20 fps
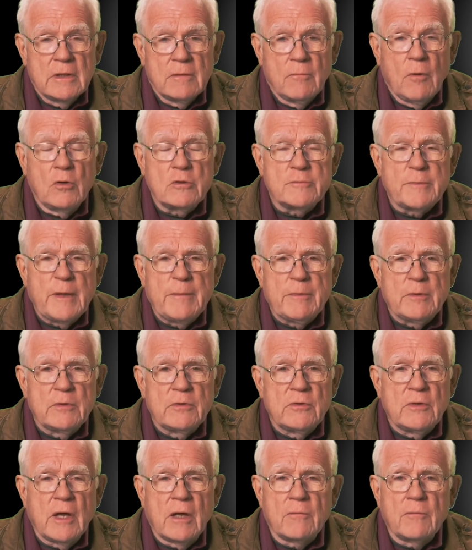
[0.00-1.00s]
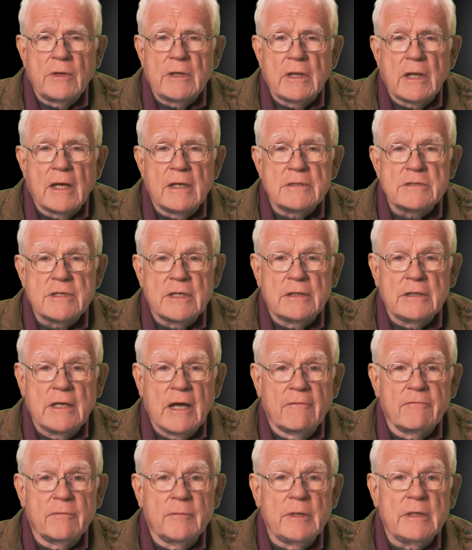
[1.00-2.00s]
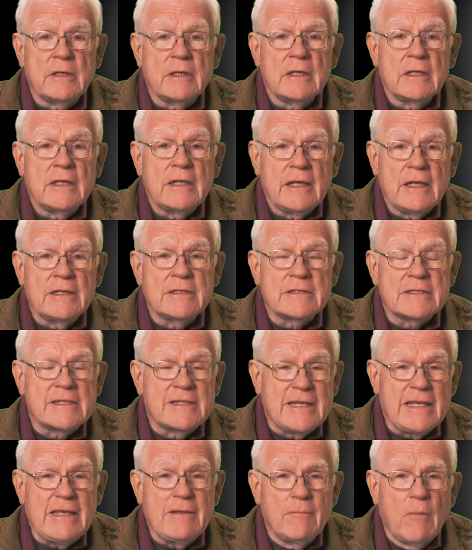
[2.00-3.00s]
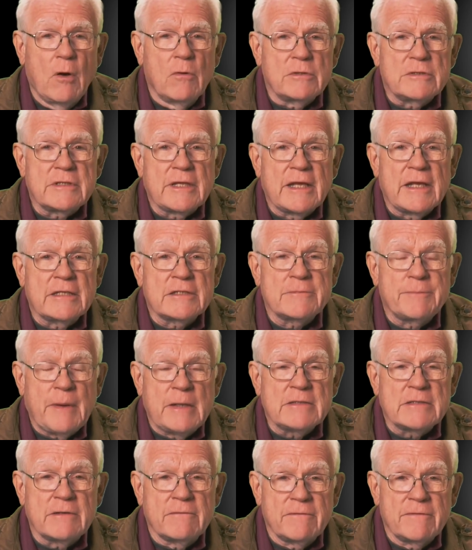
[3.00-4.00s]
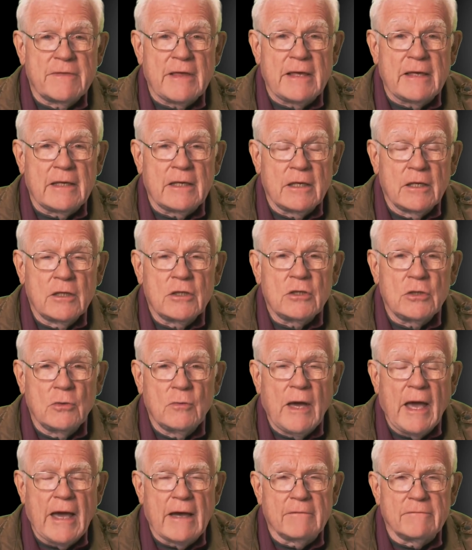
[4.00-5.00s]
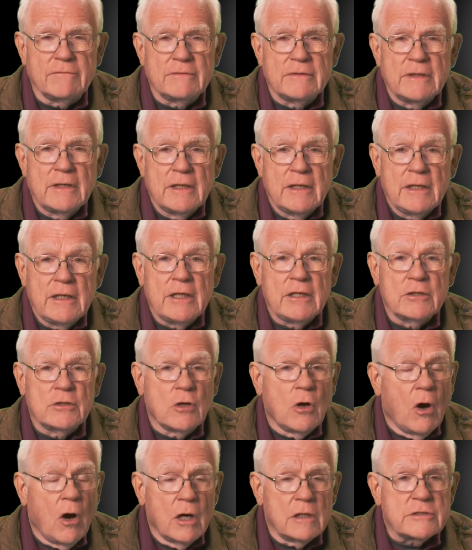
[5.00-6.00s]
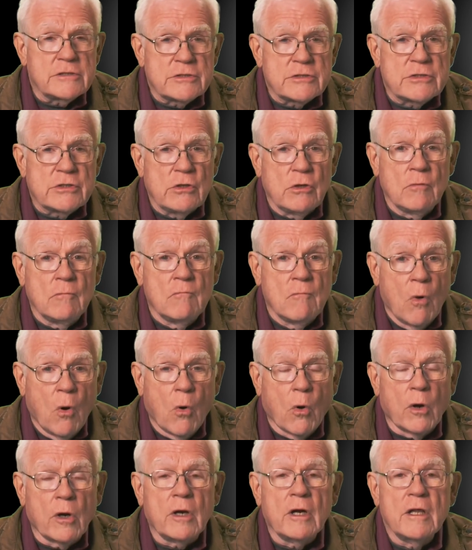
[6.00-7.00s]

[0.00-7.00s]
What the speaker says: Most people do not realize that government is the most expensive thing you have. It costs you more